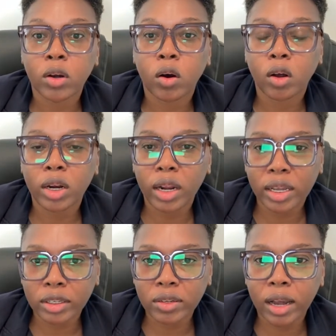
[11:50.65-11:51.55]

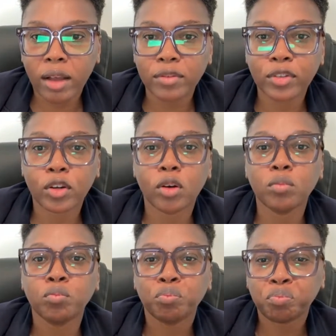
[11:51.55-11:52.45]
Unless you have
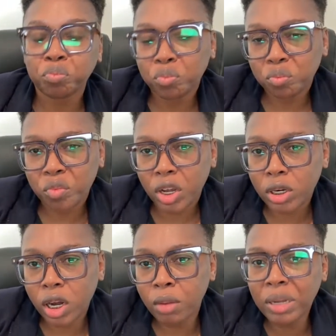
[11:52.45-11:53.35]
some
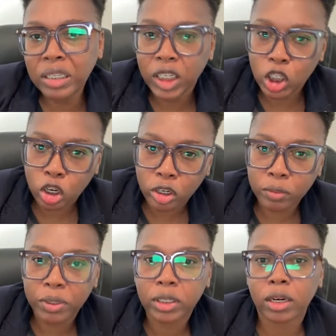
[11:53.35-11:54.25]
documentation or a
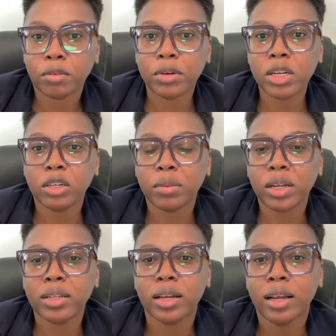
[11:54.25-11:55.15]
special arrangement